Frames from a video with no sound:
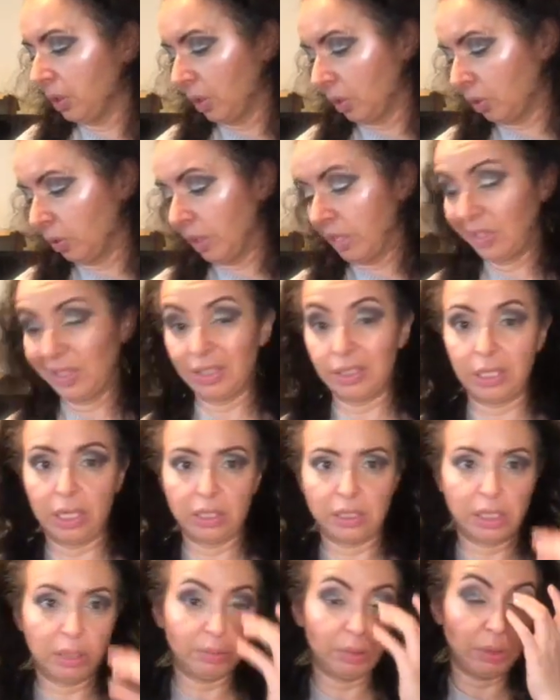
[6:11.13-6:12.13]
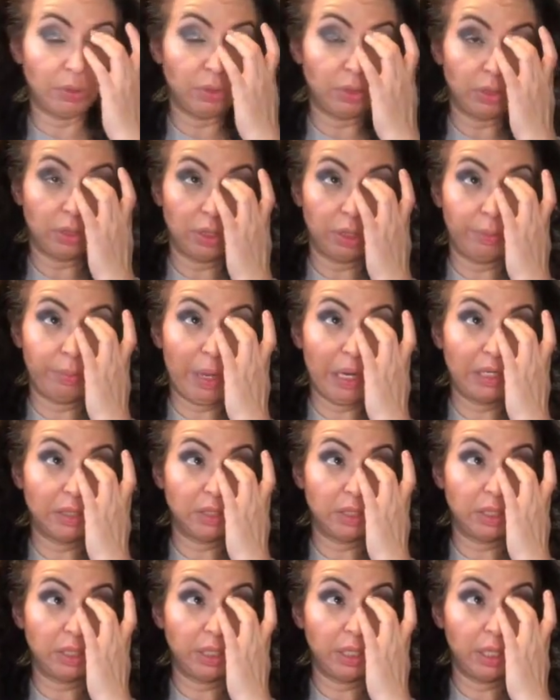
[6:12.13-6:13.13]
You know, as I said, sometimes the
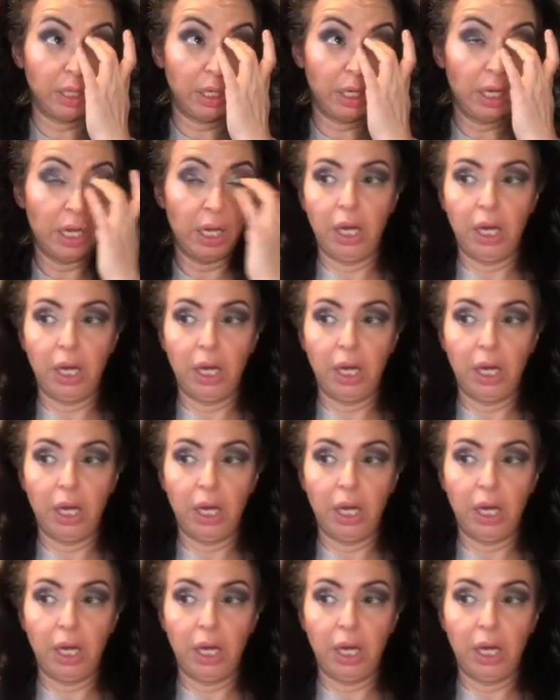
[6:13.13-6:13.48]
palettes here,